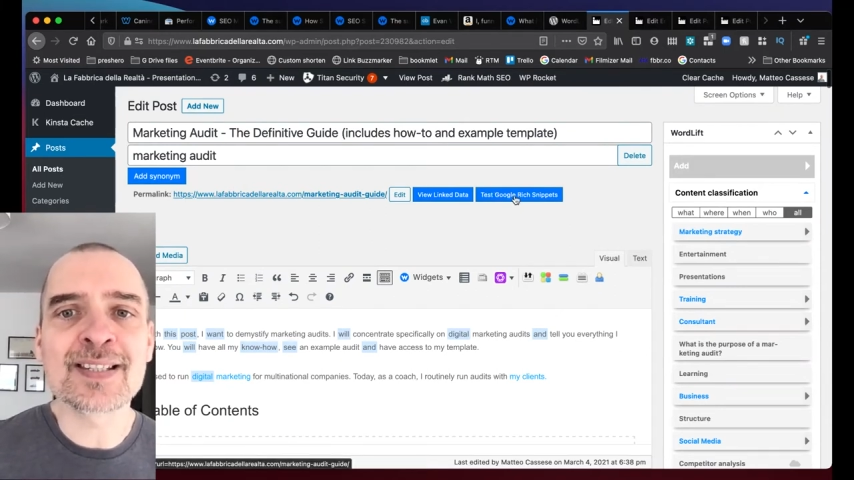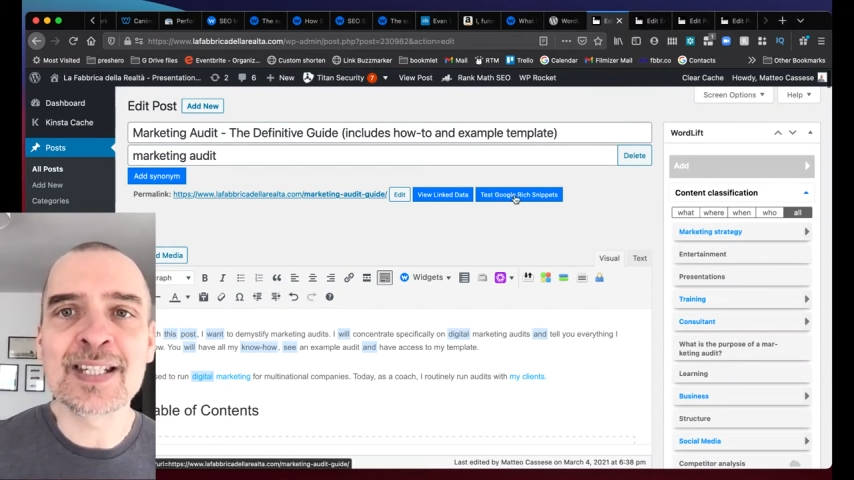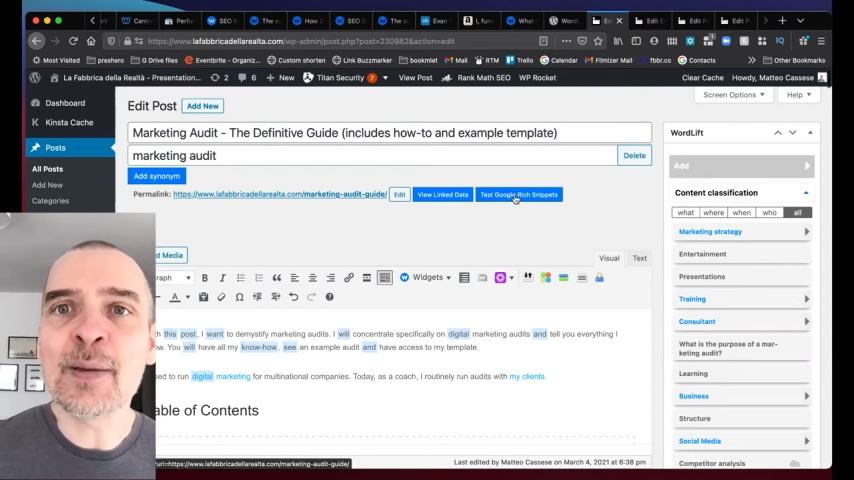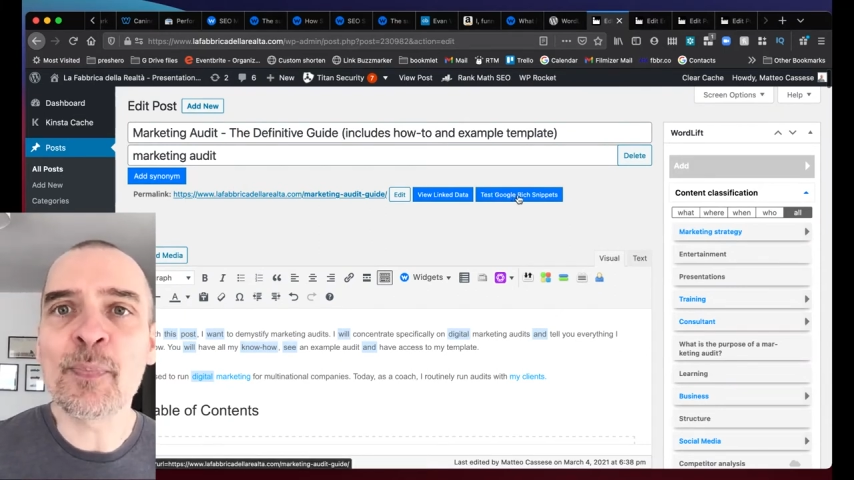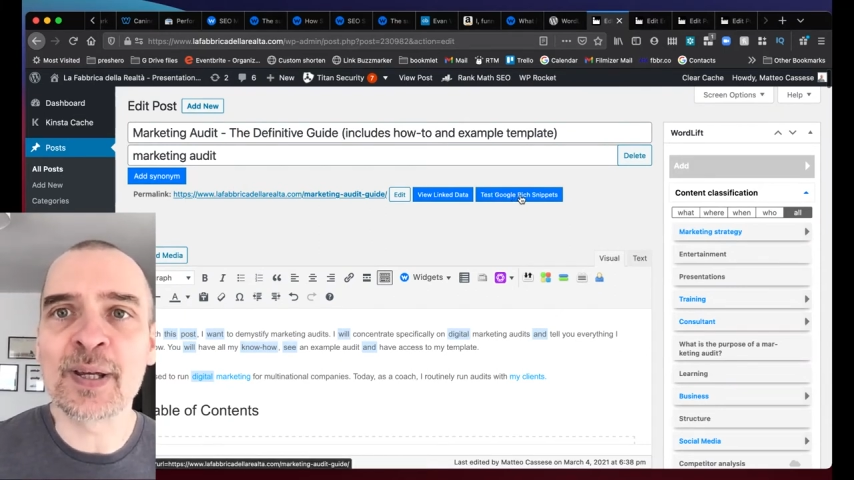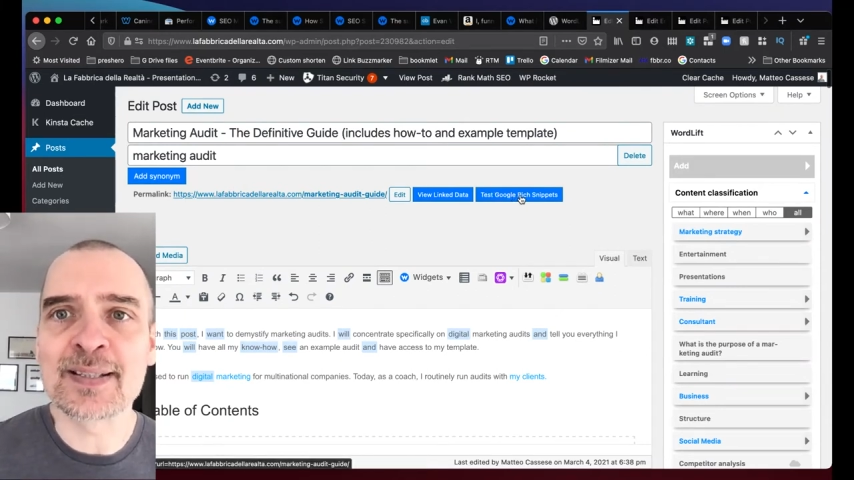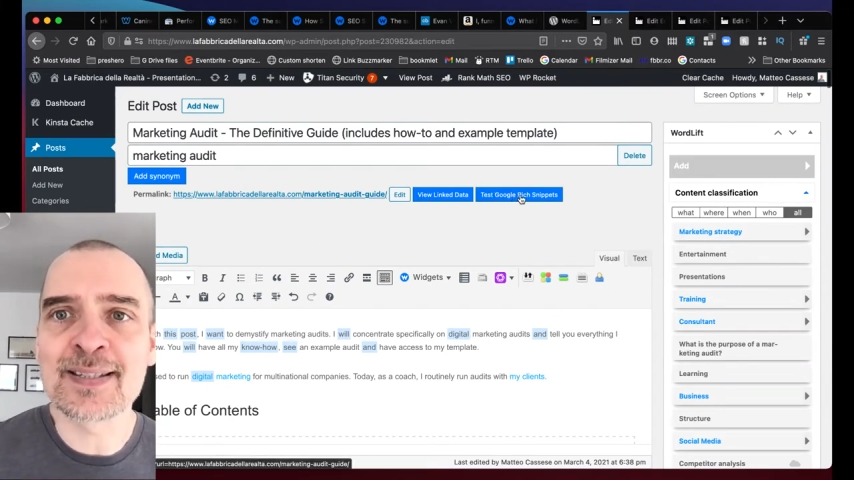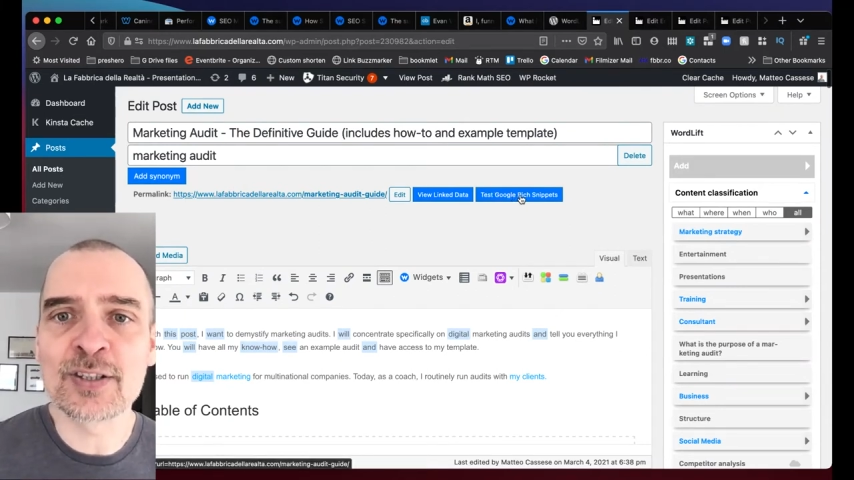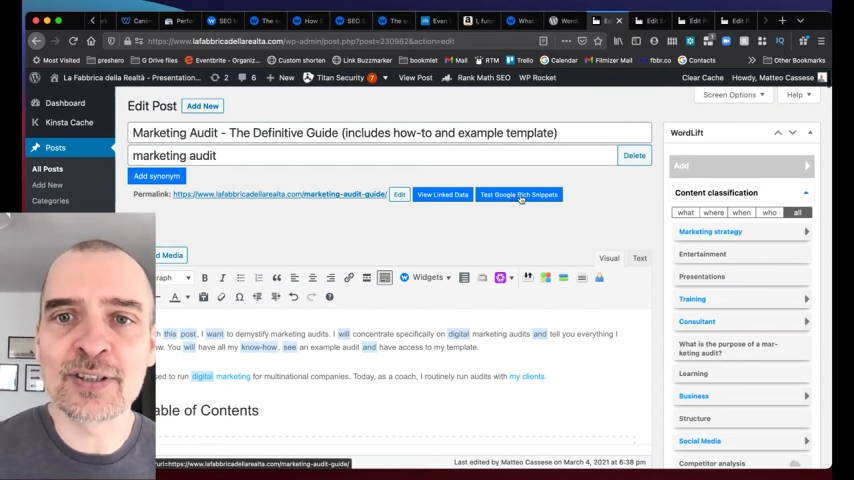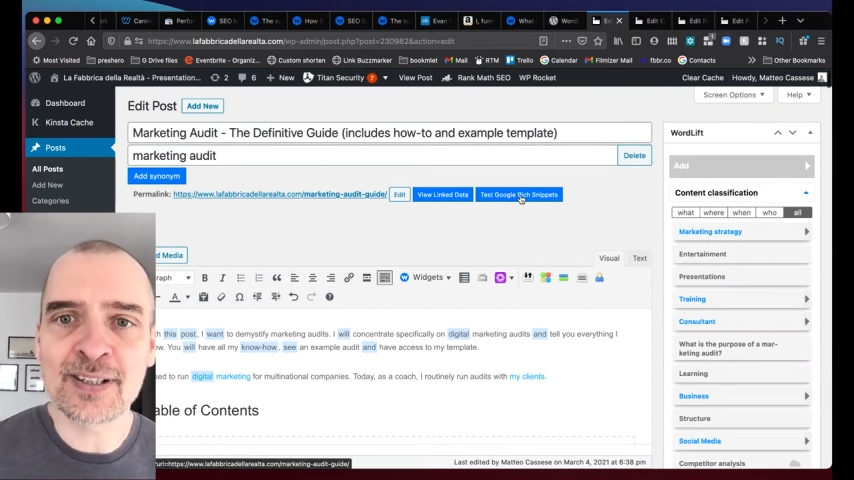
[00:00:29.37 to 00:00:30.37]

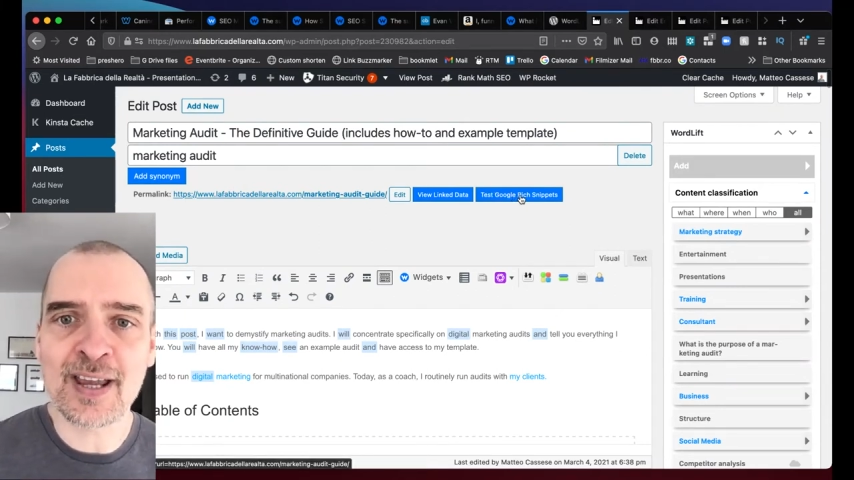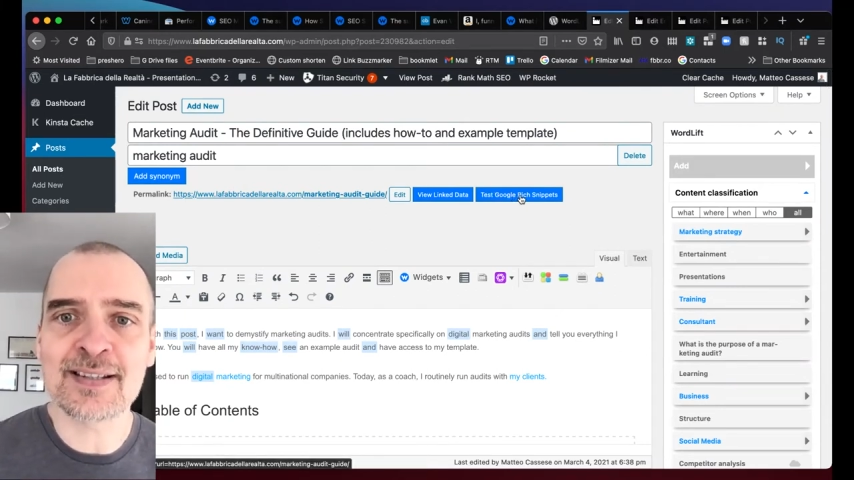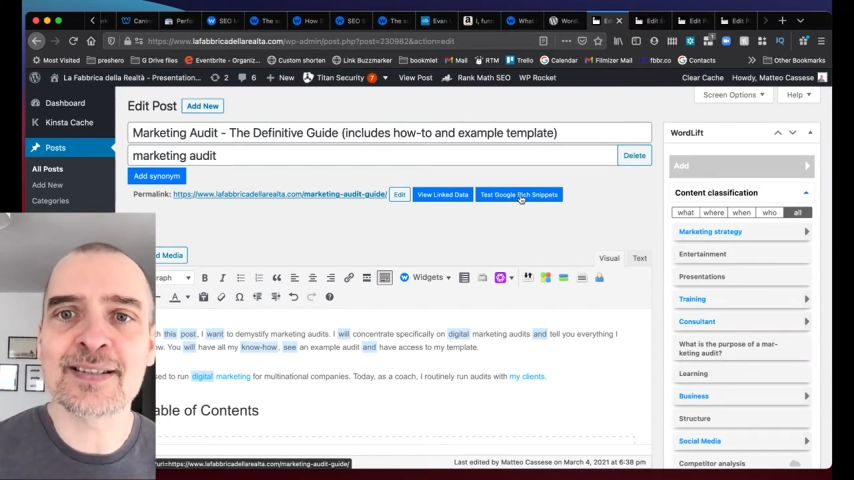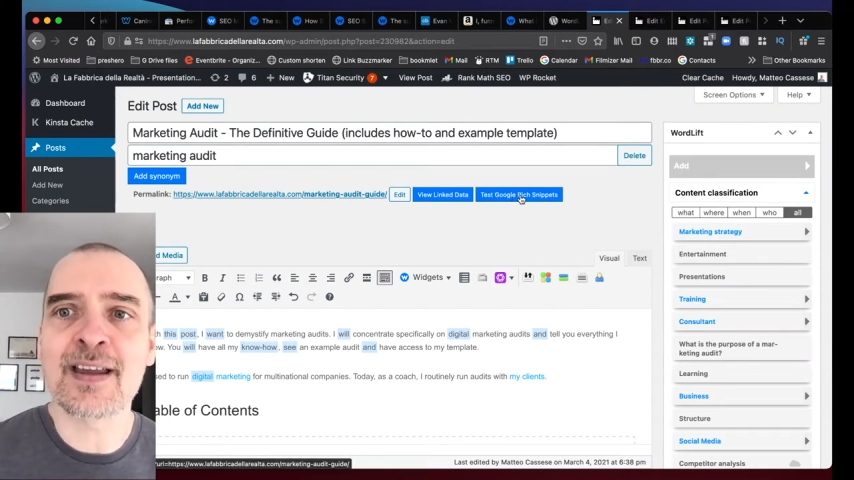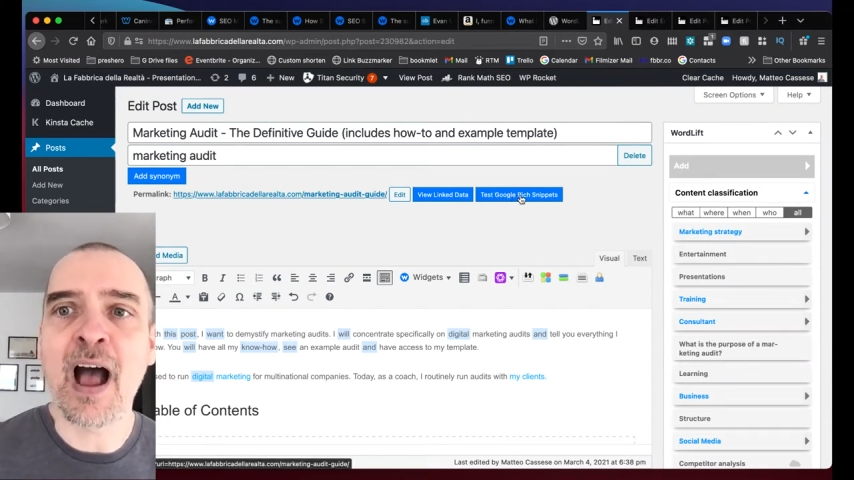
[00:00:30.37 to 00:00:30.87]
Snippets to test